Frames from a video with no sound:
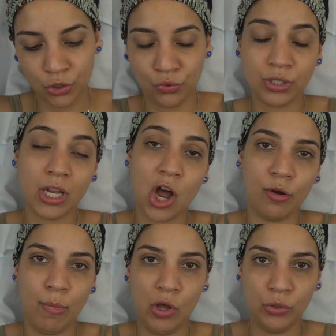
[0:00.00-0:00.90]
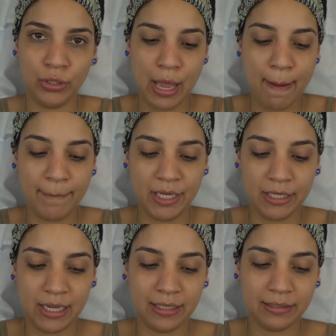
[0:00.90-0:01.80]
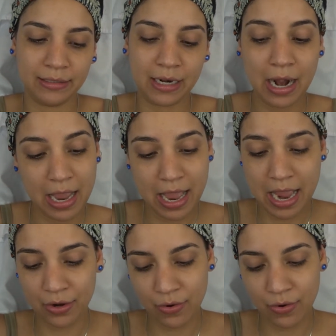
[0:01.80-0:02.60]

use a cotton ball, but I